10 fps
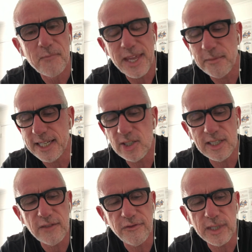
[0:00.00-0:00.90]
Imagine
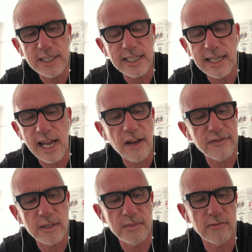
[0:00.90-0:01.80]
if we didn't
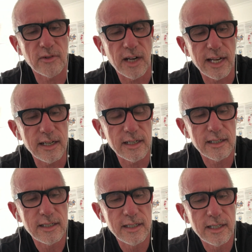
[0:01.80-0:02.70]
have to be right.
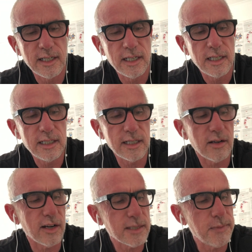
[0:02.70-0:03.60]

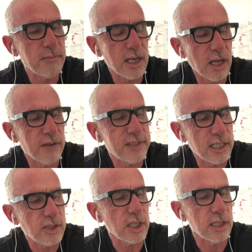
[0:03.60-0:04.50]
I spend my life
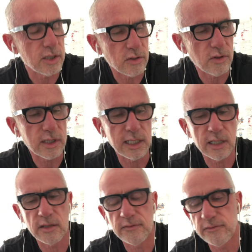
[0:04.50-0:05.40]
teaching and talking,
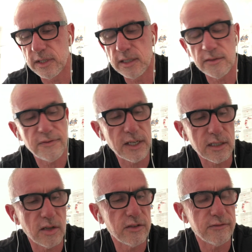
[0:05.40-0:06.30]
and I've written a
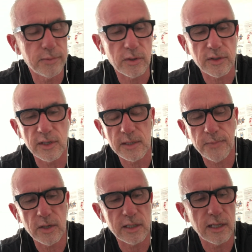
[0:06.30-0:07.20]
fuckload of books and
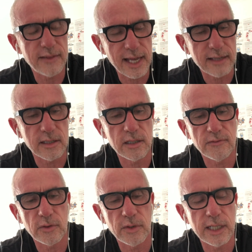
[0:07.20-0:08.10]
spoken to thousands
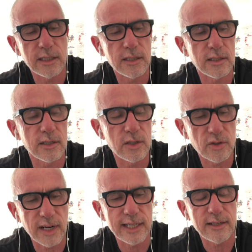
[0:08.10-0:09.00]
of audiences and
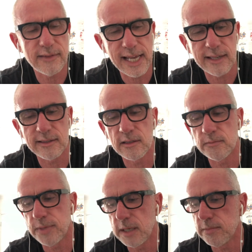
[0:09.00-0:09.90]
trained thousands
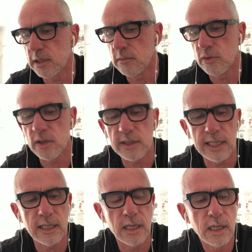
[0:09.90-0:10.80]
of people and worked
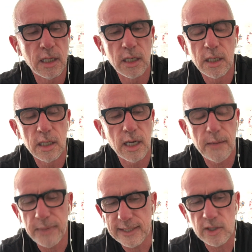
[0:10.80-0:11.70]
in a
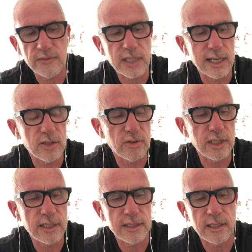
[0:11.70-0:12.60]
bunch of
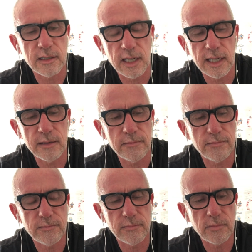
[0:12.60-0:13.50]
countries and
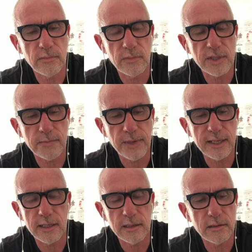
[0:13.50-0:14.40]
spent,